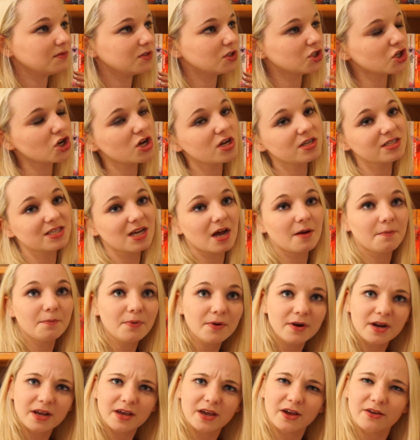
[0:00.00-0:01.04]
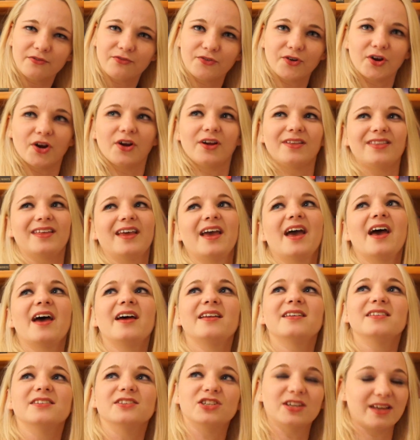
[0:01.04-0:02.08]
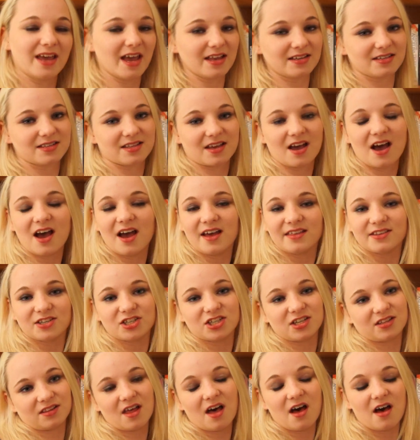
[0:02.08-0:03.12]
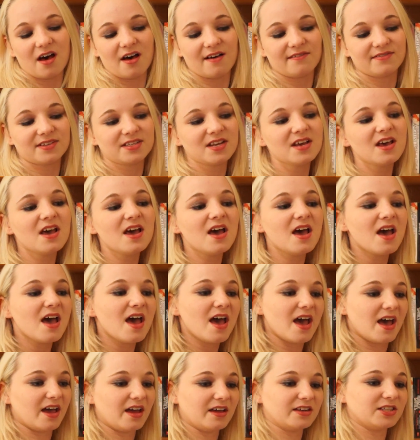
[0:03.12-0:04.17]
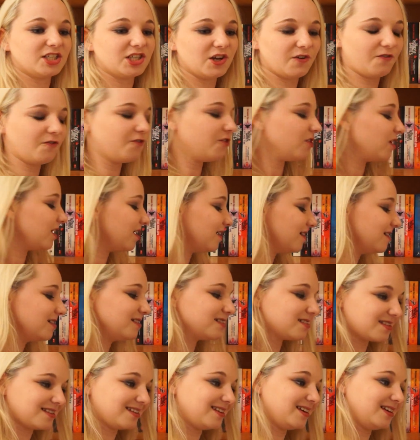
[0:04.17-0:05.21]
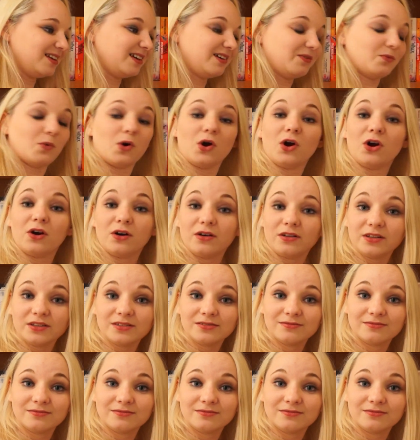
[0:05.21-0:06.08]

turns out pretty good for her in the end, and she gets the guy that she loves, and she frees the world,